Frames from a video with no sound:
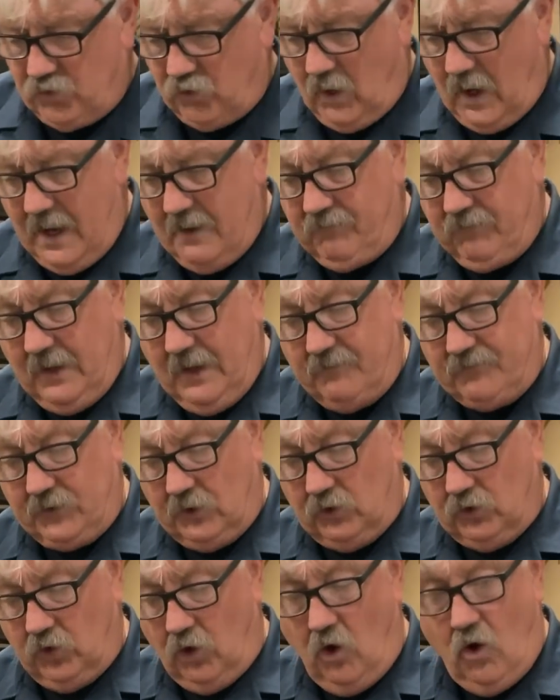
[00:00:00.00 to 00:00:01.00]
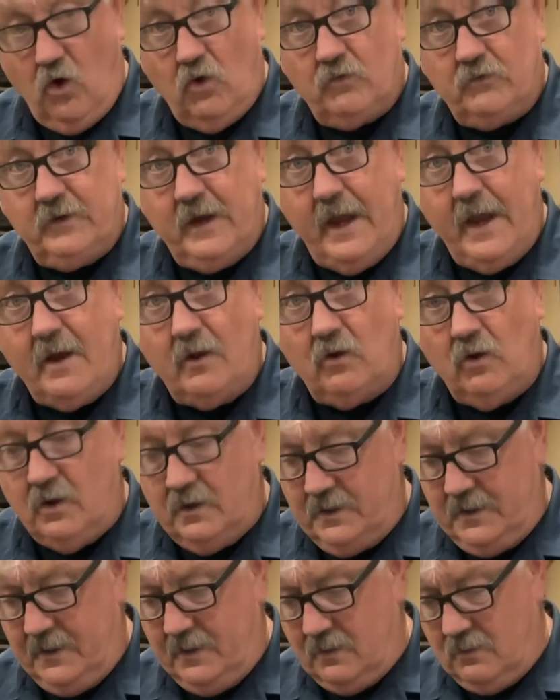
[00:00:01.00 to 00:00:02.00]
where I've left a long tail
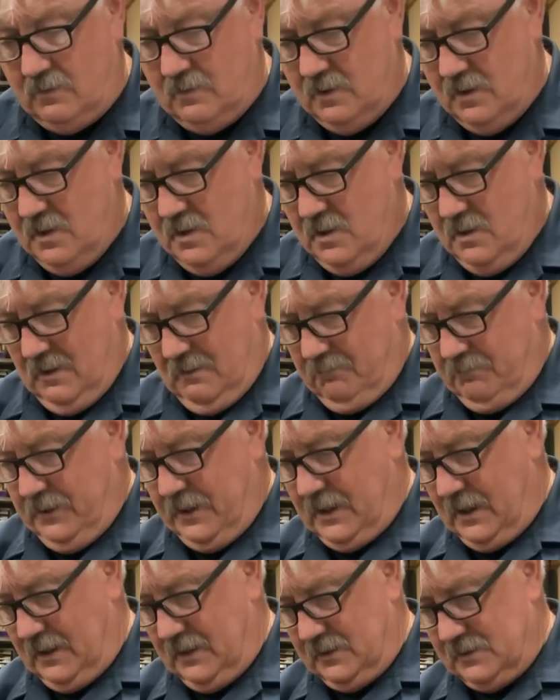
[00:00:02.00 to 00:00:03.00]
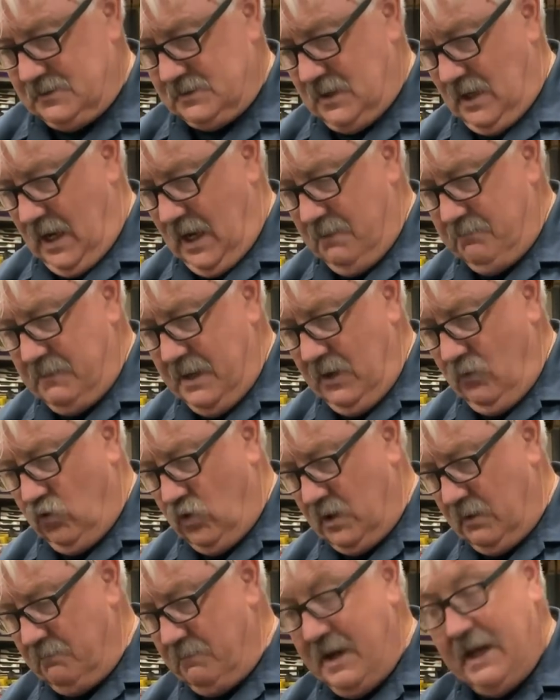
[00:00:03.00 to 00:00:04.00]
on here because I may
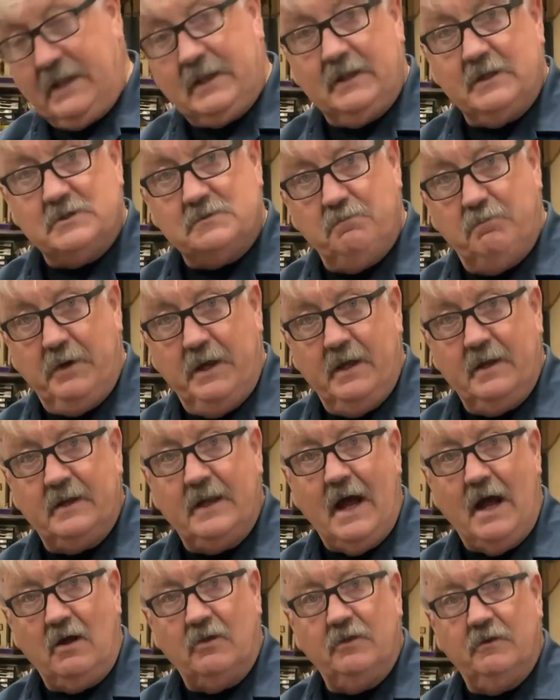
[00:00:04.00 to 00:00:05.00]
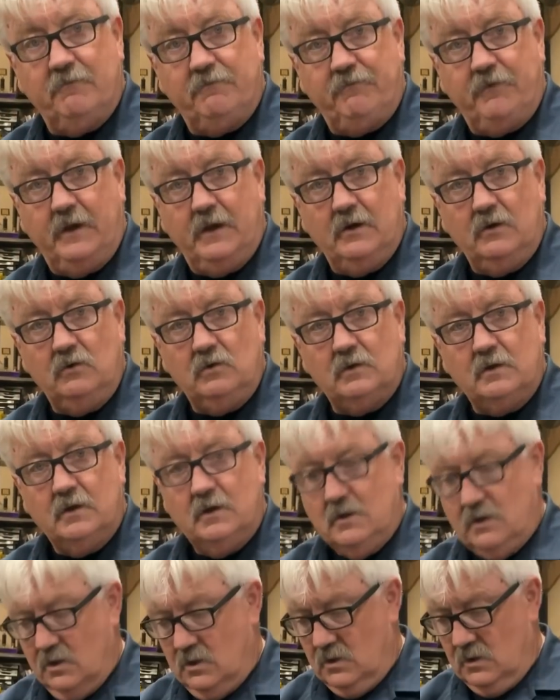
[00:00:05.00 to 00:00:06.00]
want to make this bend out in the field.
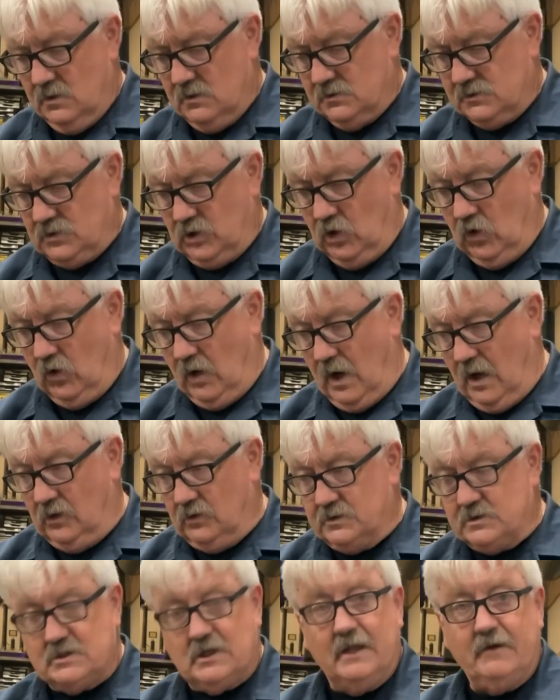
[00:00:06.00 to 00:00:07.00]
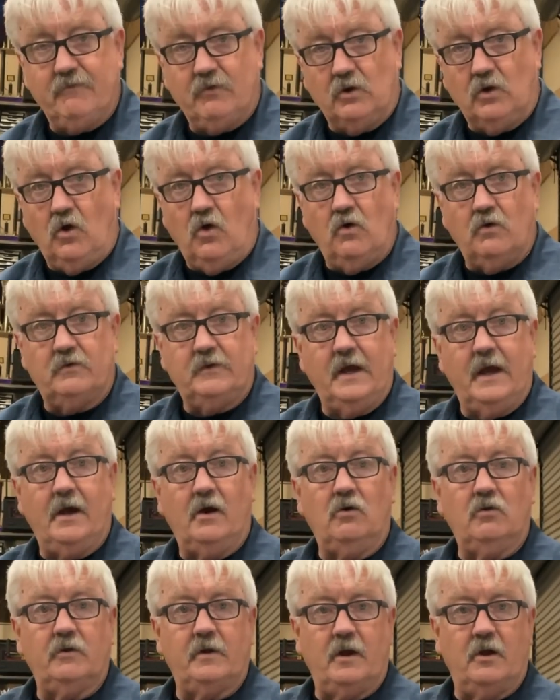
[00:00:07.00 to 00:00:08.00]
So I'll just leave a long
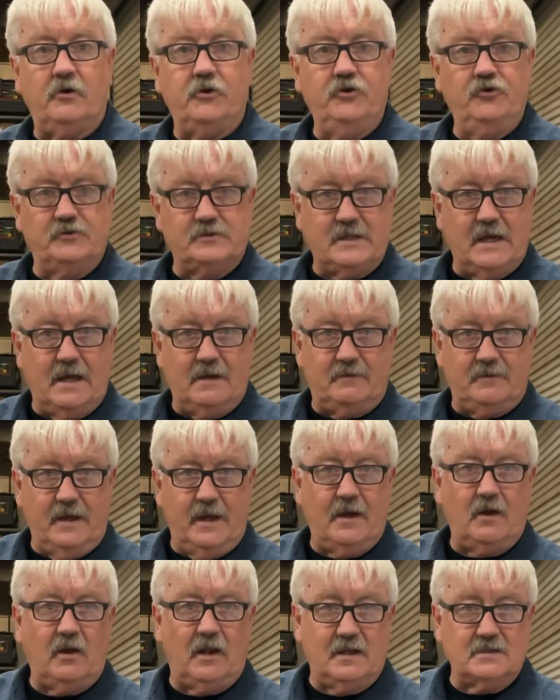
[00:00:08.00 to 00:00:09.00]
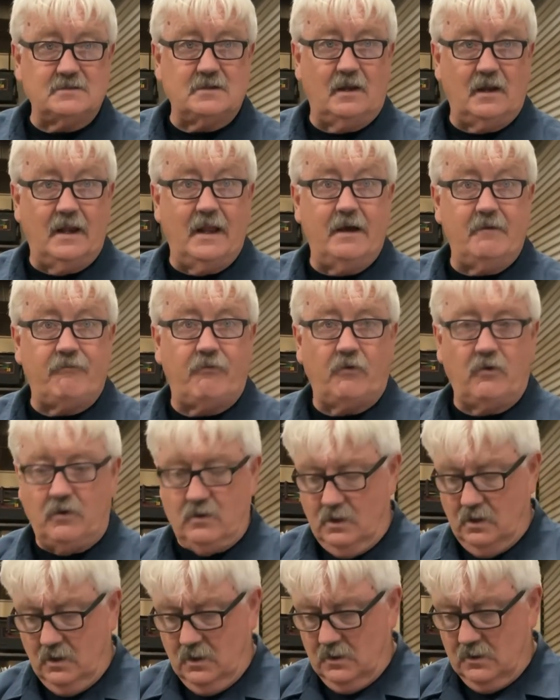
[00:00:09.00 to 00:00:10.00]
tail and I'll use that tail as a lever
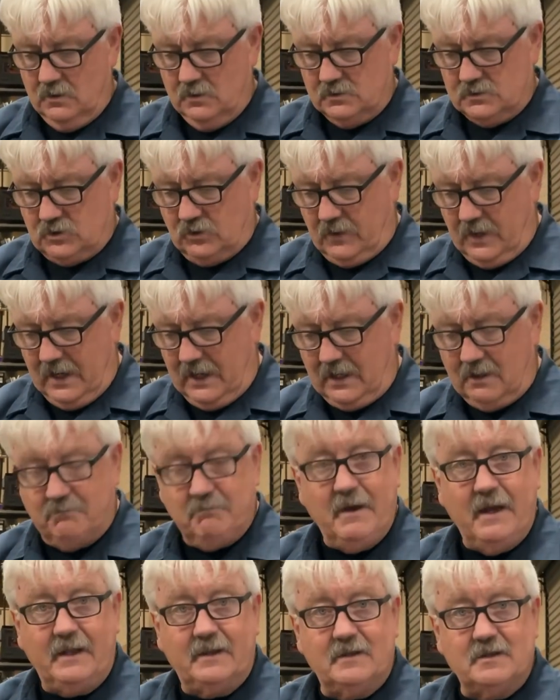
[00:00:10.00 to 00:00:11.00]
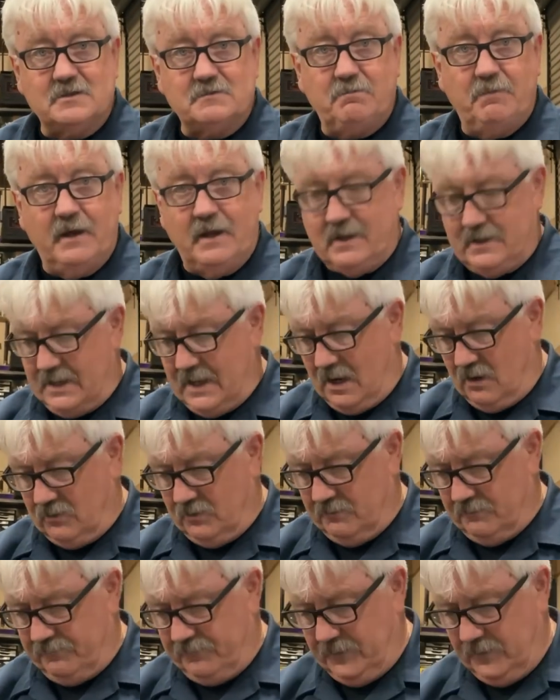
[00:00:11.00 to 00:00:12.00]
so that I can make this bend out
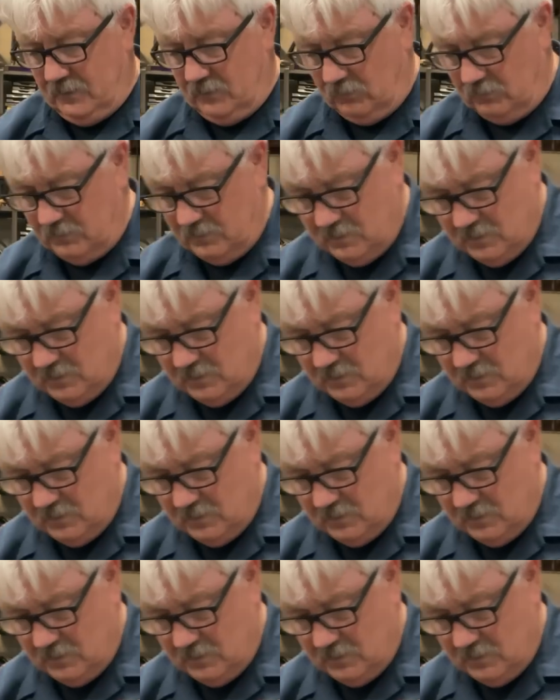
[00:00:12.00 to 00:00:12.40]
in the field.